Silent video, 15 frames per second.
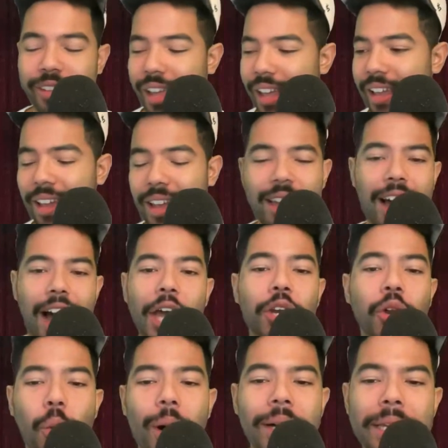Like I
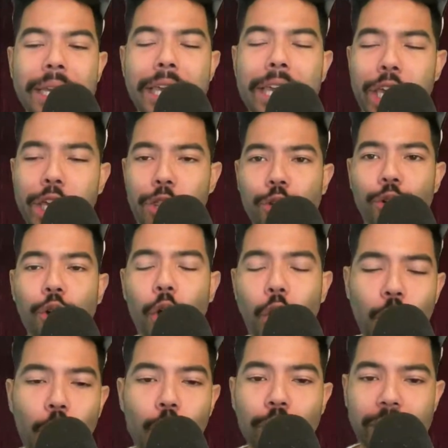don't want either of
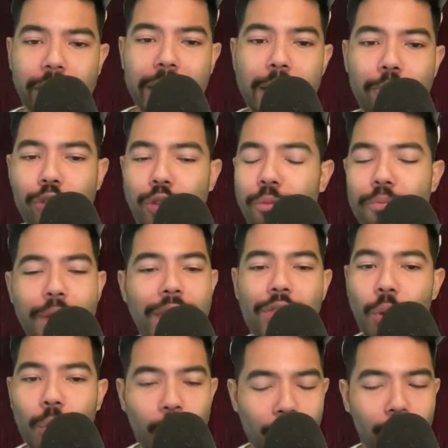those teams to be in
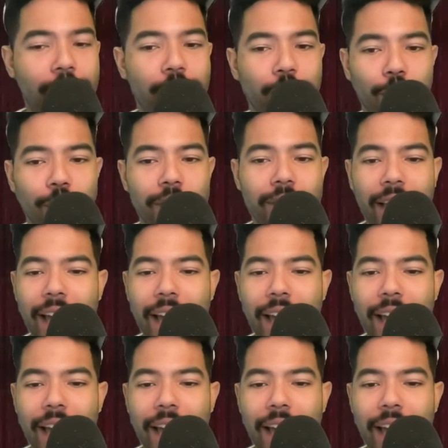the World Series.